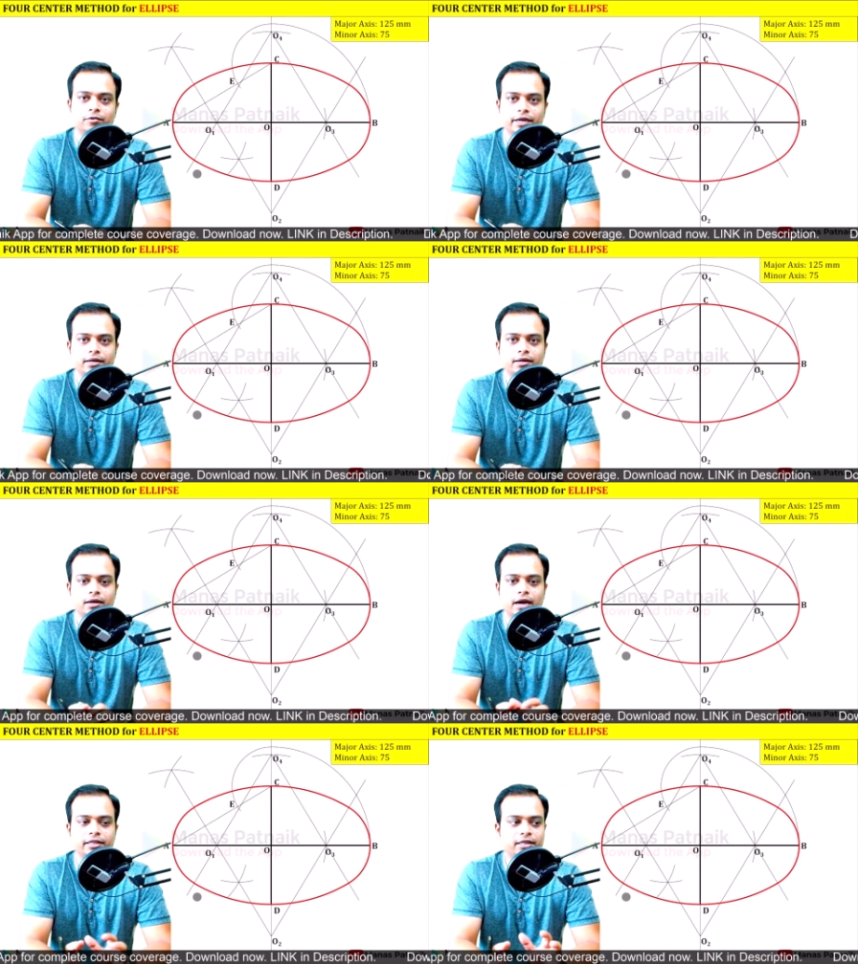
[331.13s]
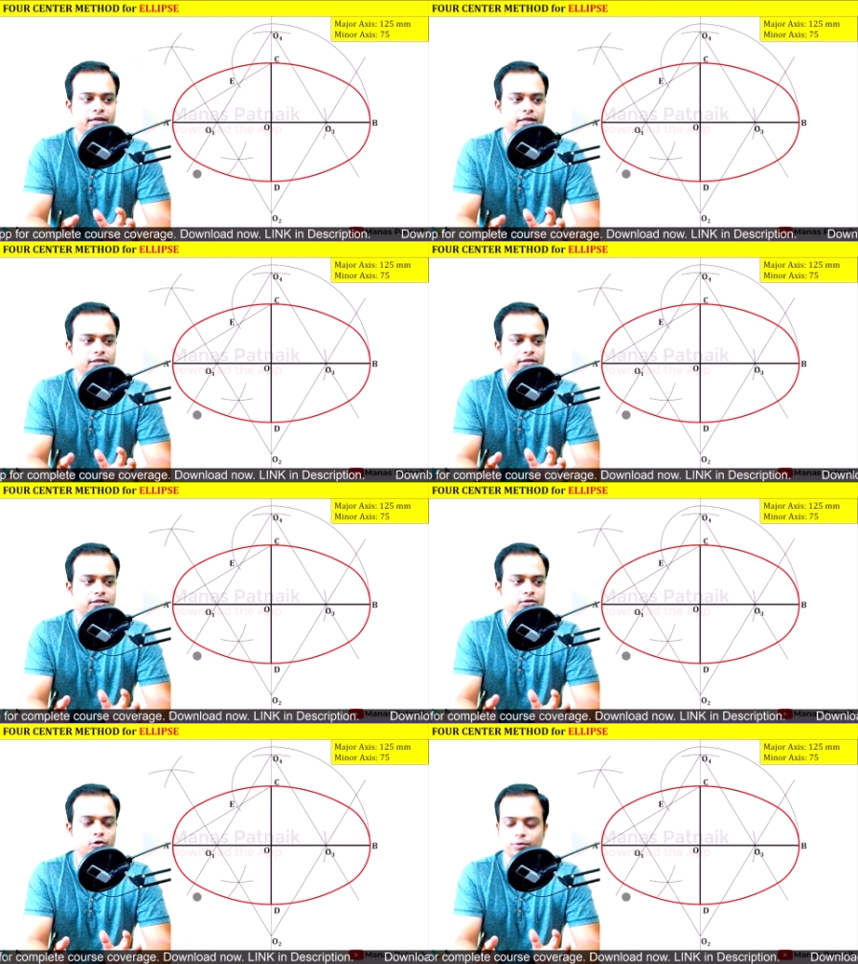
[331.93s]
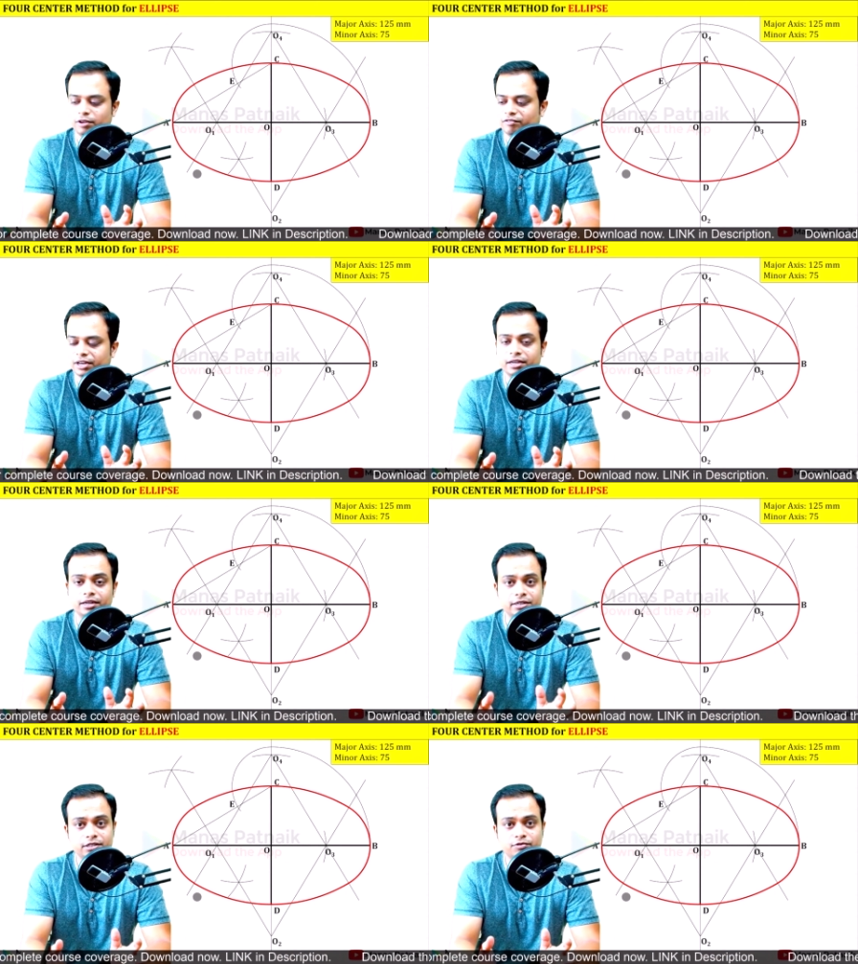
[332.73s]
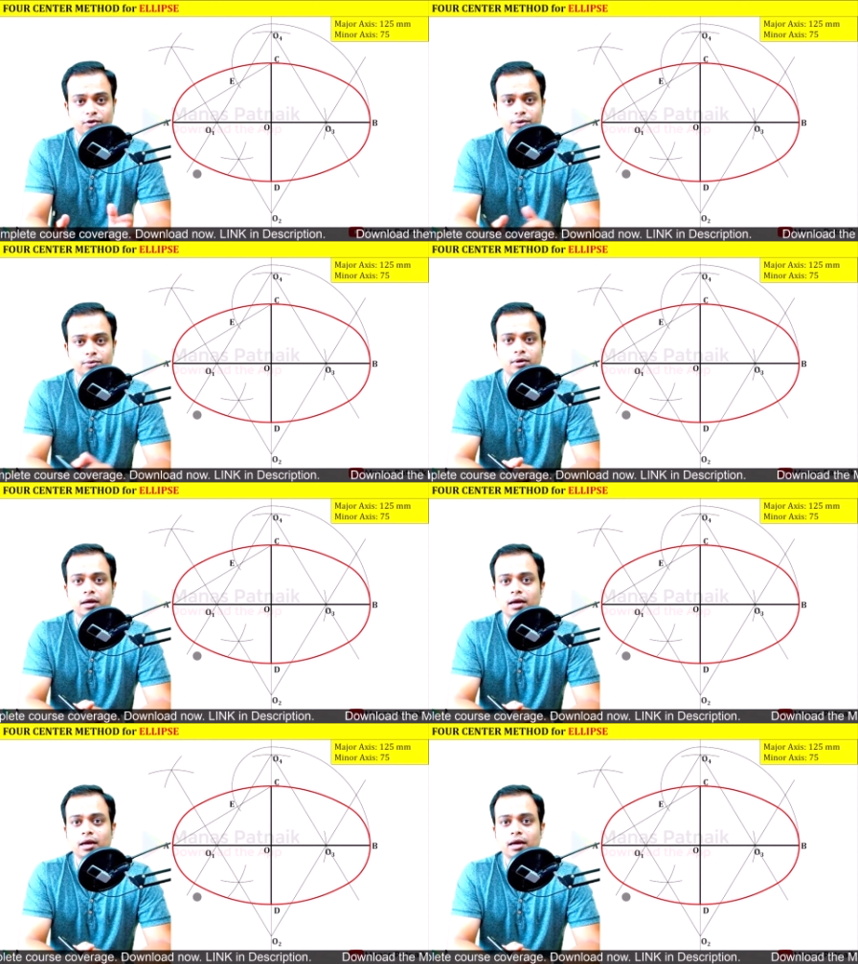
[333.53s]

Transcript: right i think this is going to be very easy for you